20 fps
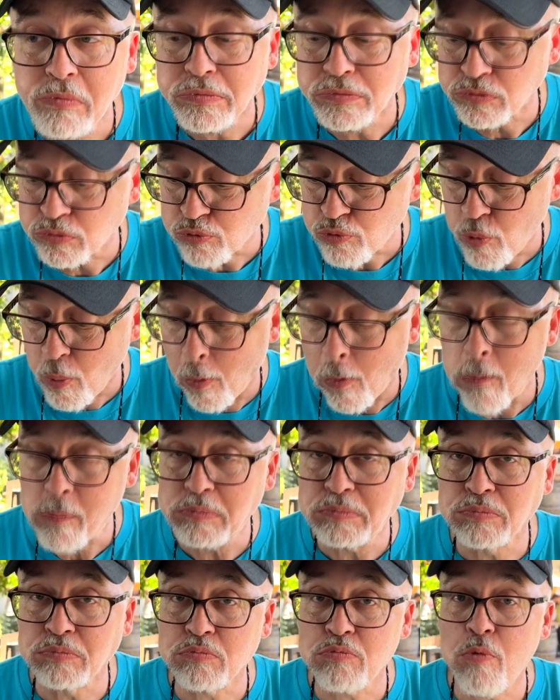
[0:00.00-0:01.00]
to find
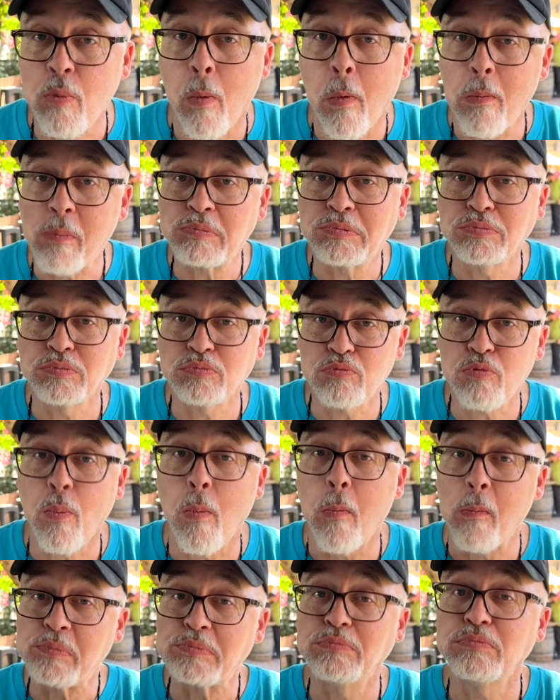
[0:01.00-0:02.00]
one that's better,
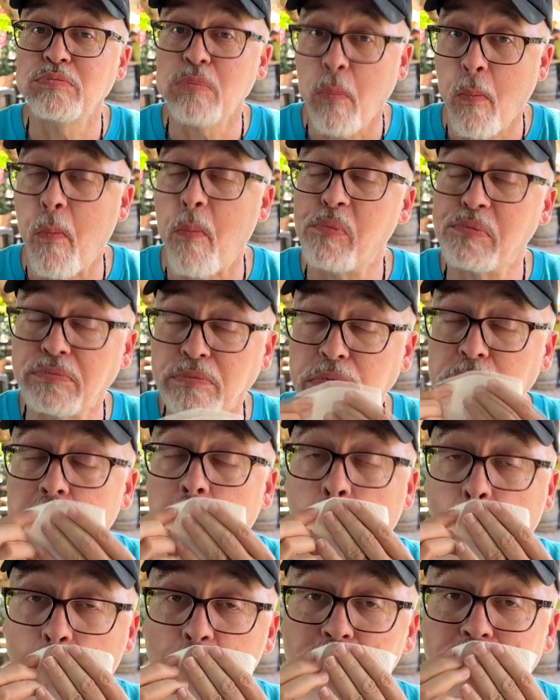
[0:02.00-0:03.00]
because it's
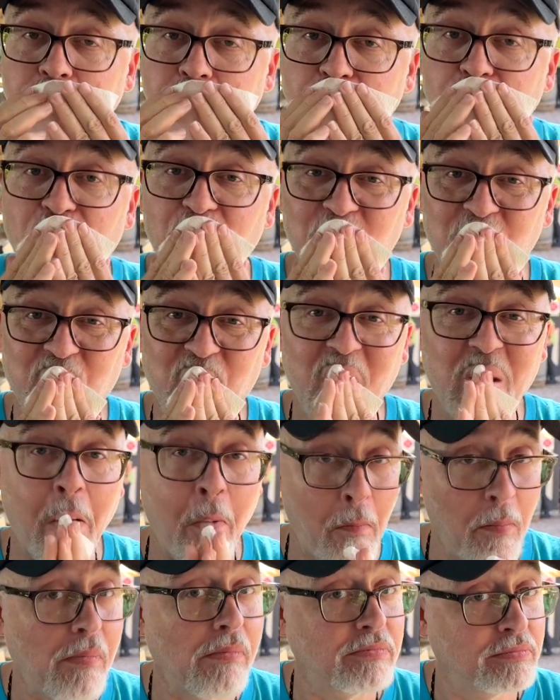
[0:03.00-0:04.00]
really,
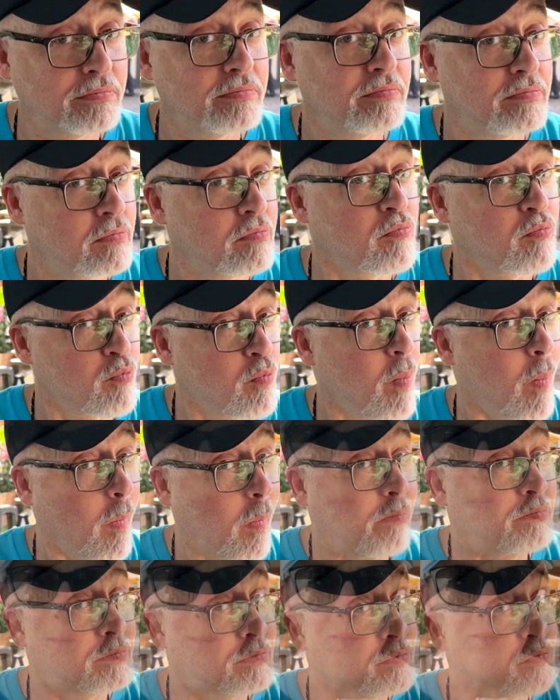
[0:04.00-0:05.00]
really good.
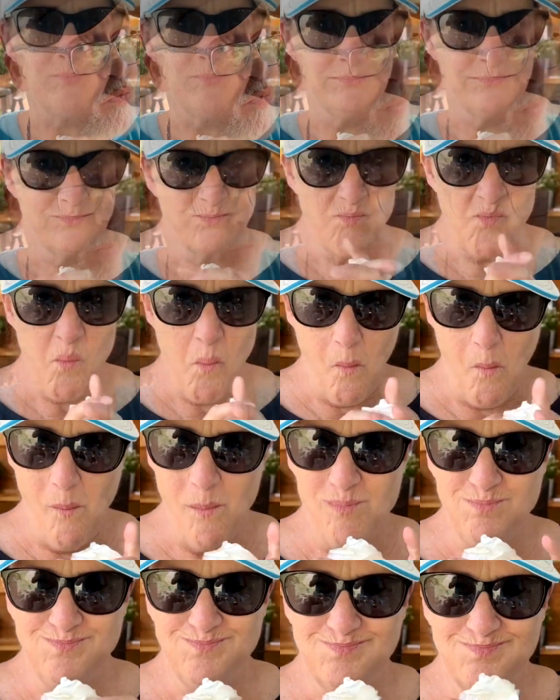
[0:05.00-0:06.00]
And
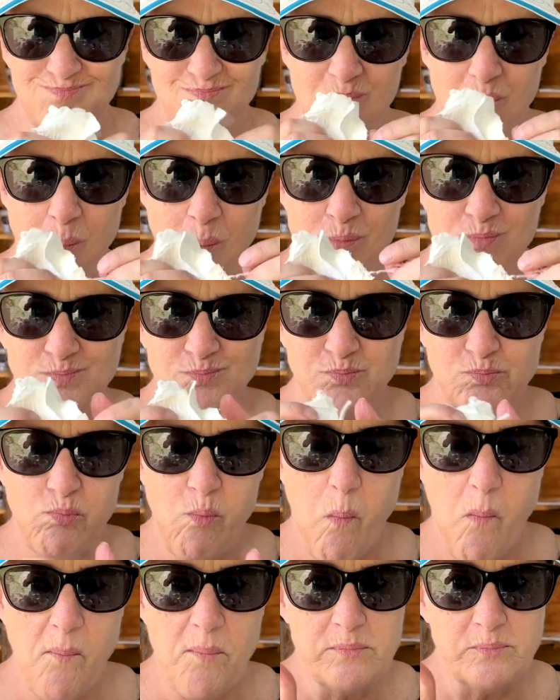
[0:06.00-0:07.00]
even my wife gives
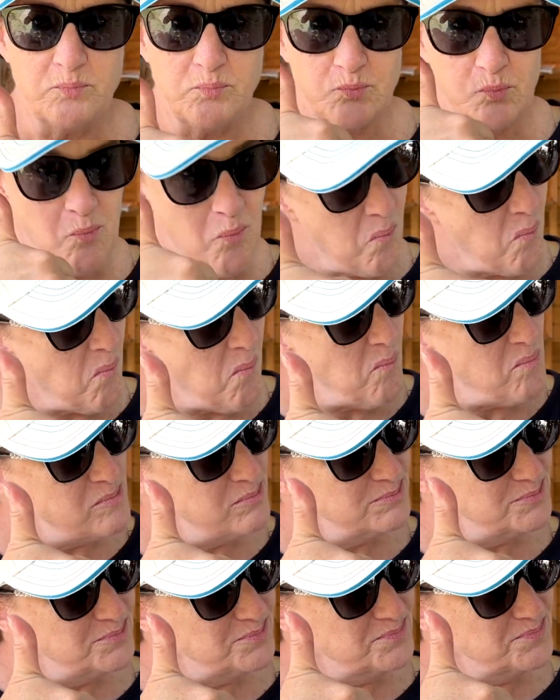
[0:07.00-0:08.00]
it the big
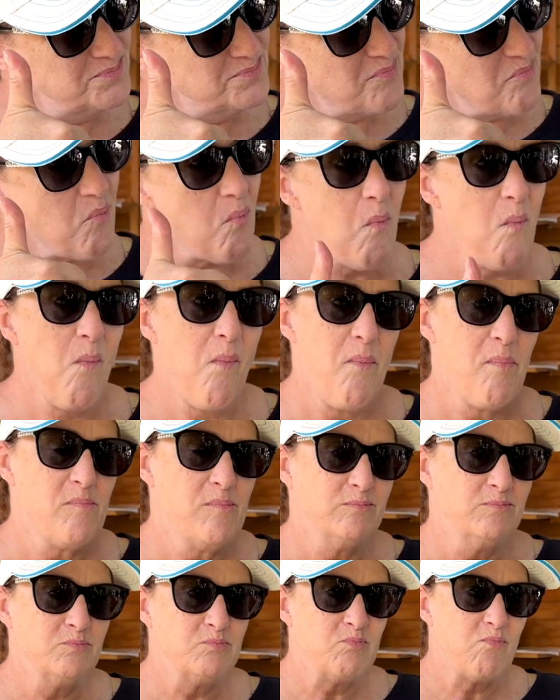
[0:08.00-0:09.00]
thumbs up.
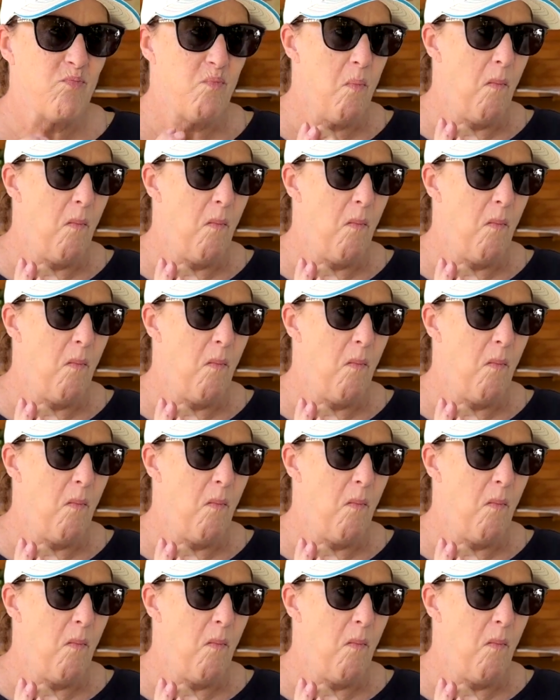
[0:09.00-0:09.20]
Yes.